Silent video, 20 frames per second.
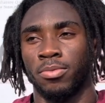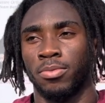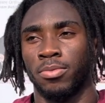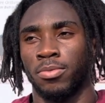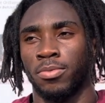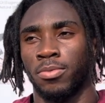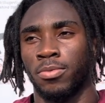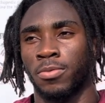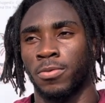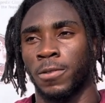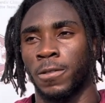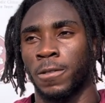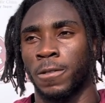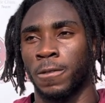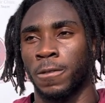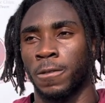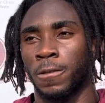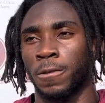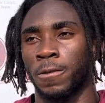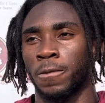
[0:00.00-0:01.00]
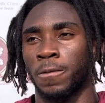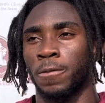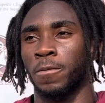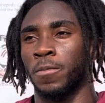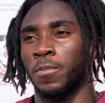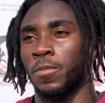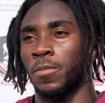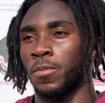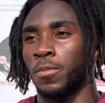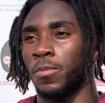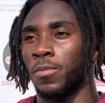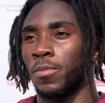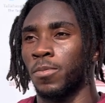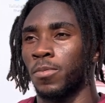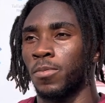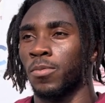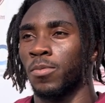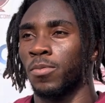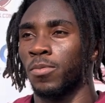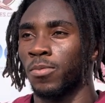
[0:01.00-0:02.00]
Sam McCall, Azareye'h Thomas, young
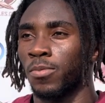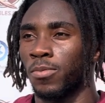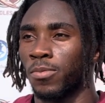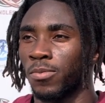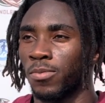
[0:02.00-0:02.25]
guys